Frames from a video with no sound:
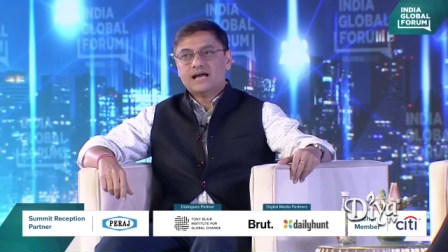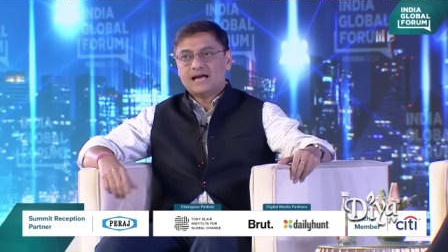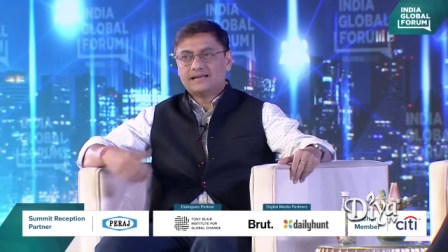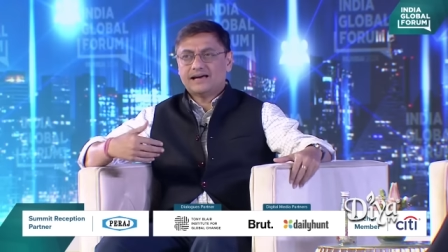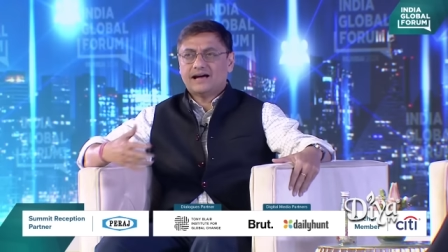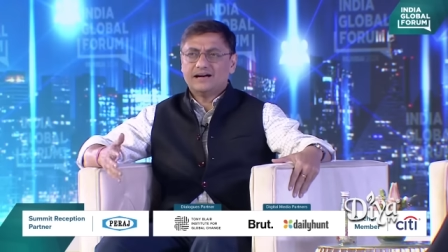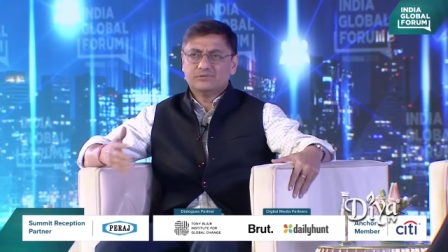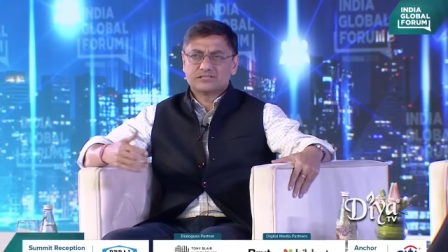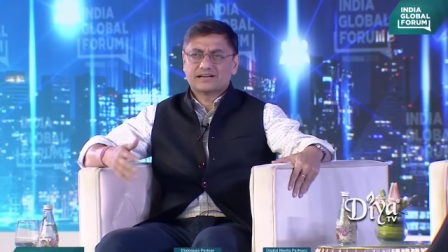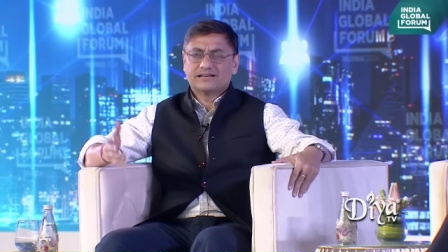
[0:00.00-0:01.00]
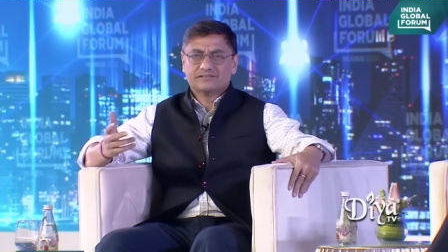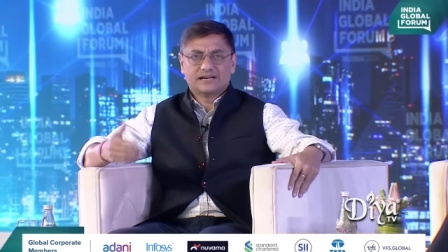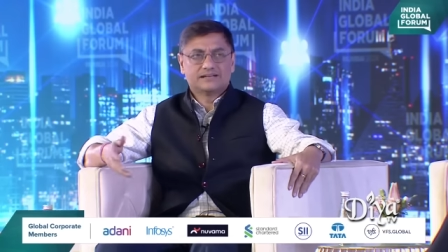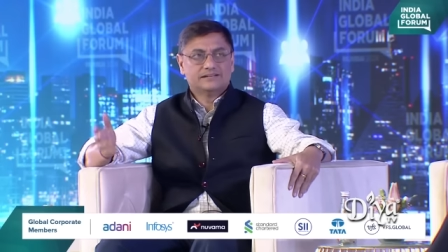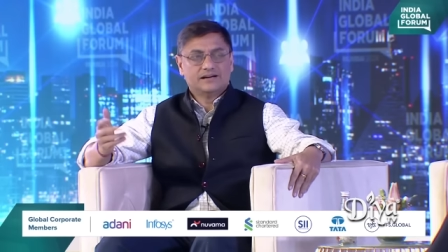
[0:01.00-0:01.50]
and I was kind of
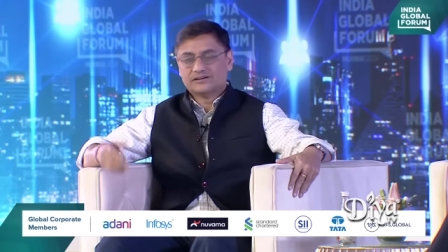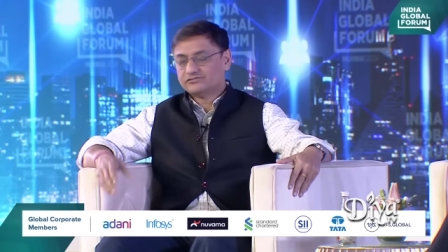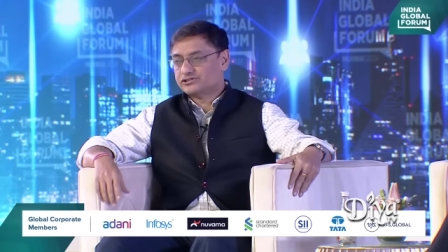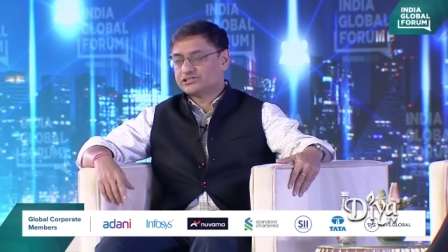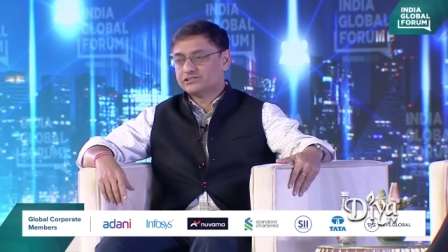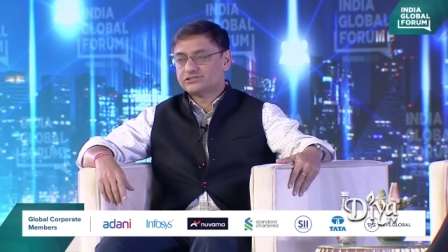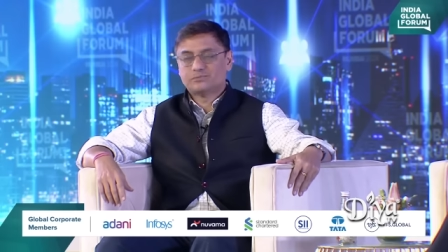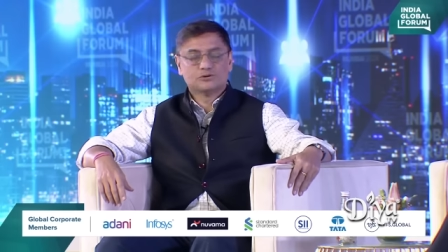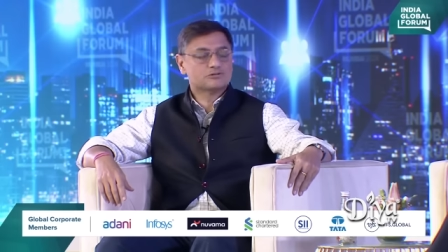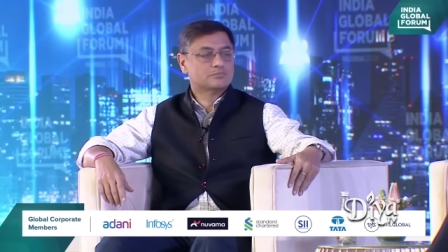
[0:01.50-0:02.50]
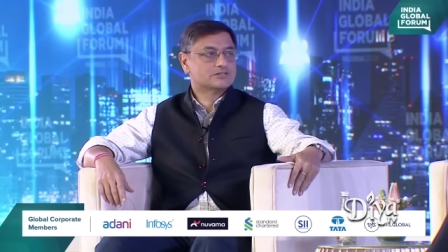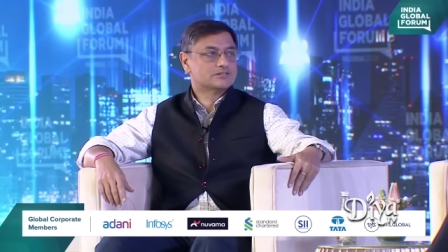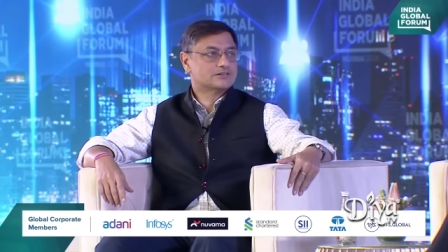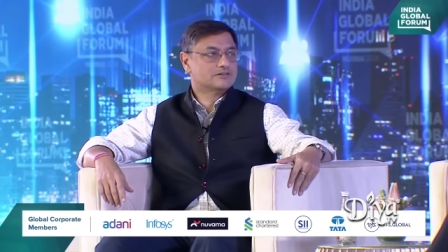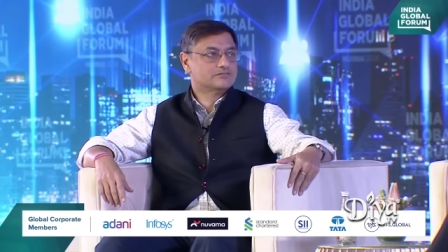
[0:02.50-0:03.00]
like the unofficial
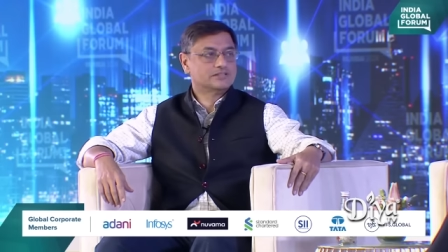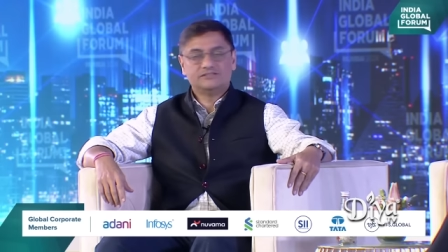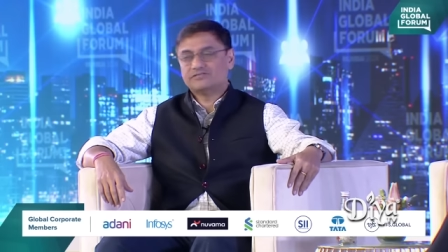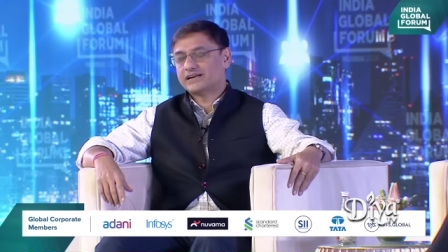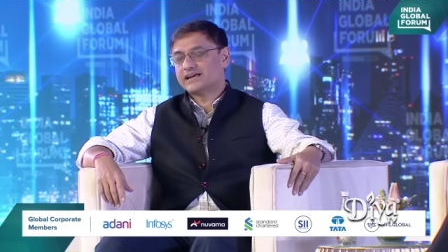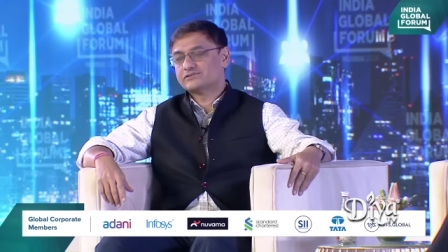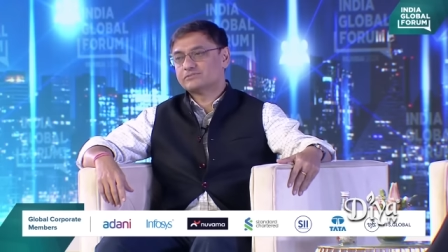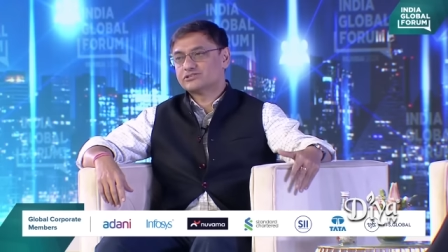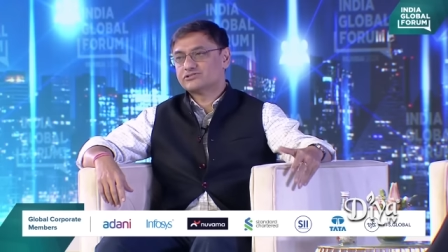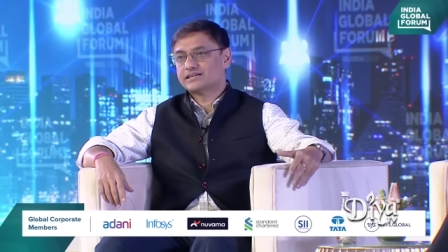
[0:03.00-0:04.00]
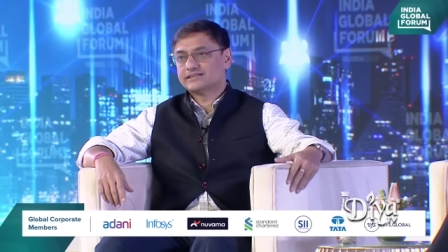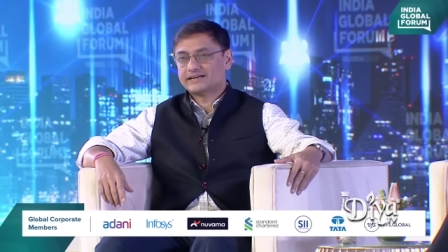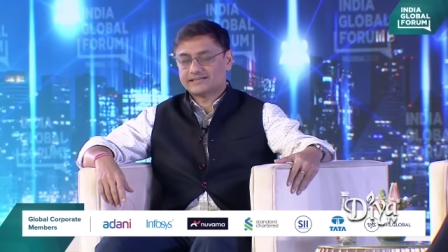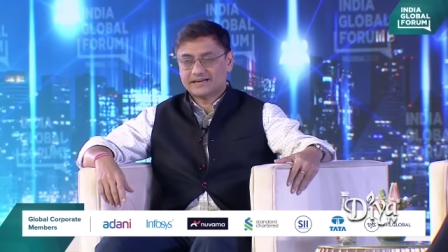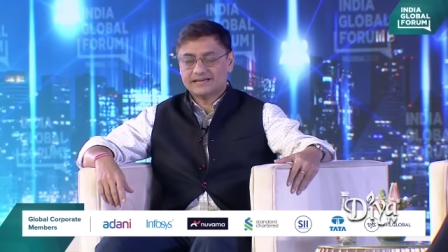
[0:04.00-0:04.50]
spokesperson of the finance ministry at
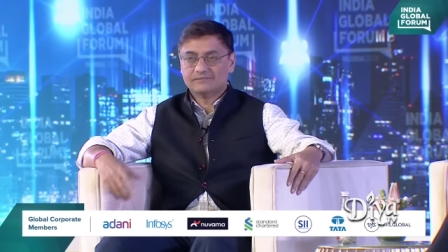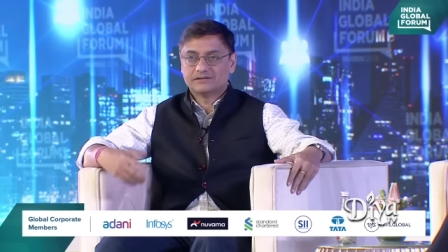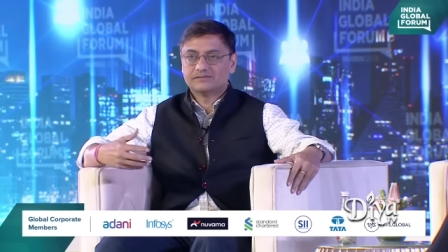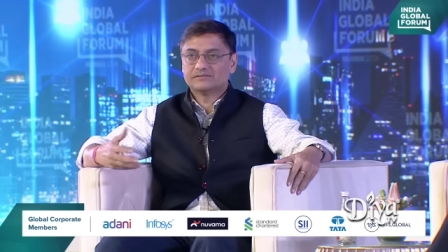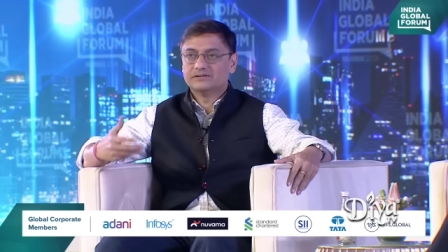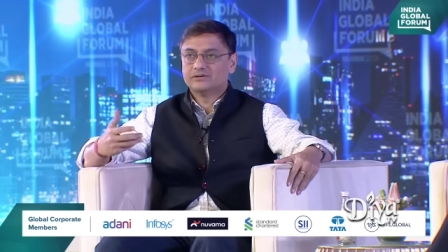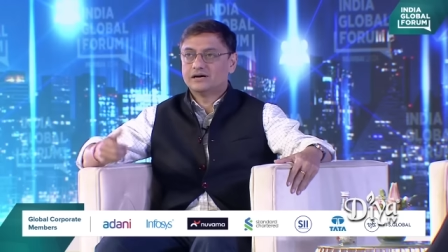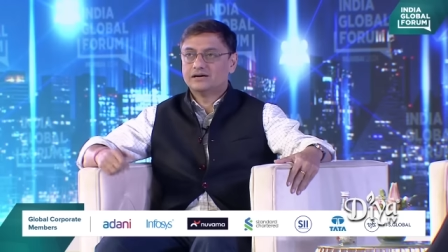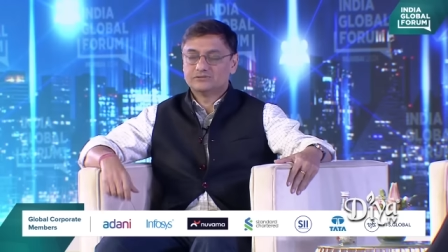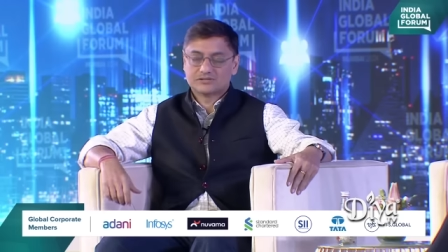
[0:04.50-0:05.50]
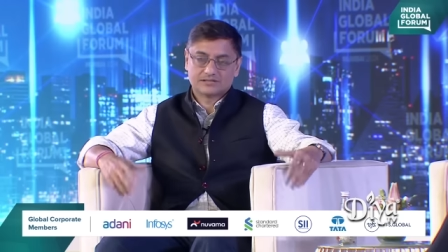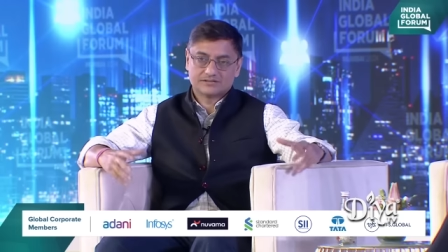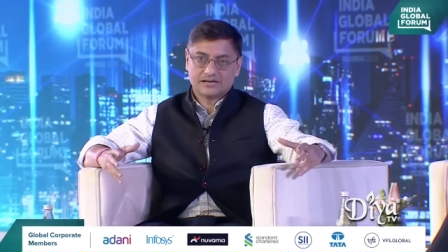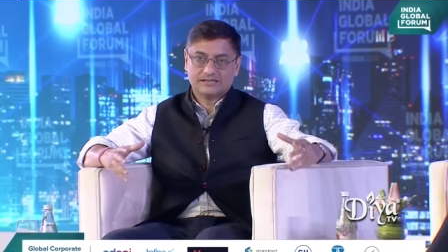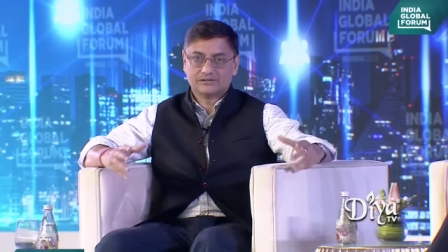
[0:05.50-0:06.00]
that time, and I was
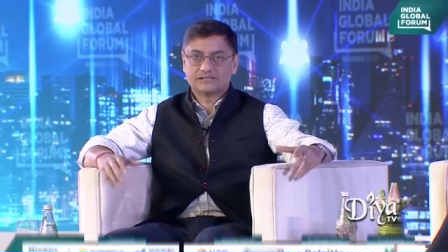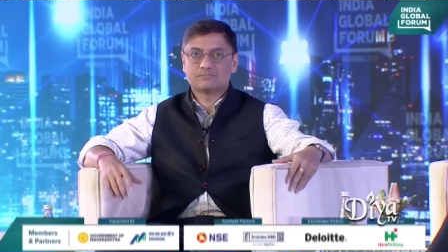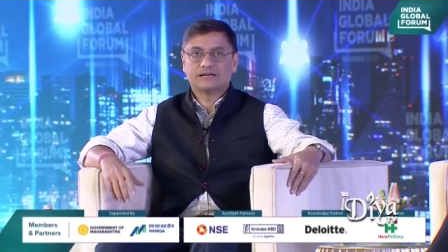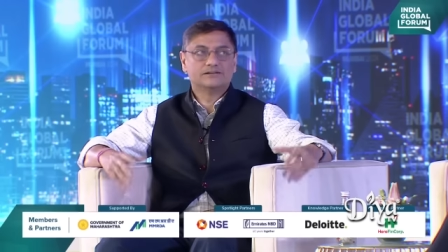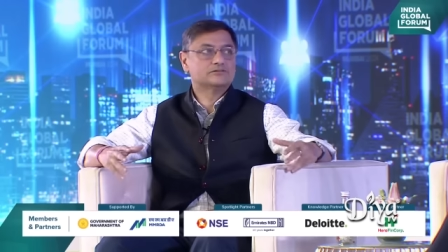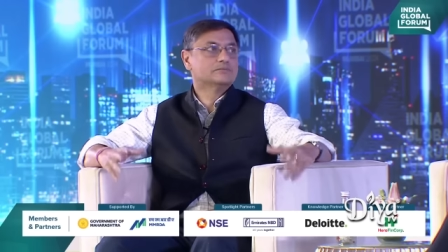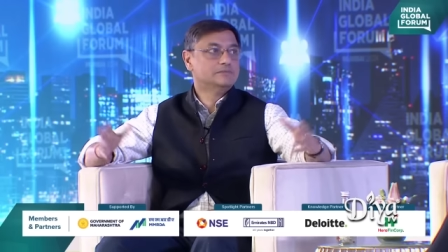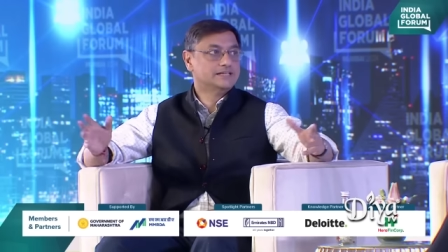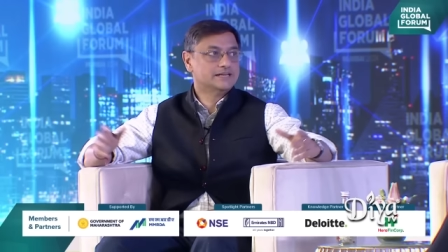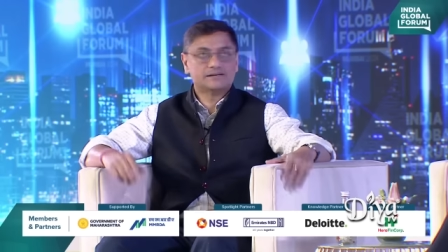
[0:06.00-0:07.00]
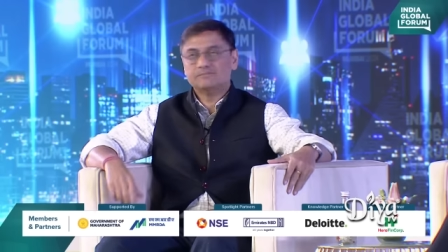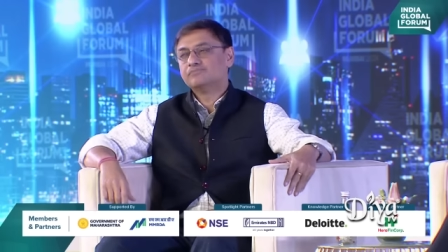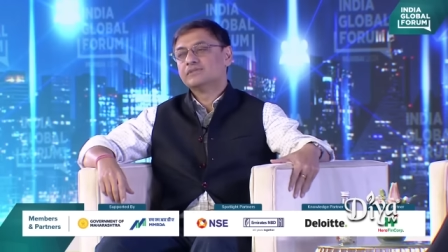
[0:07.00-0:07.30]
trying to explain to the media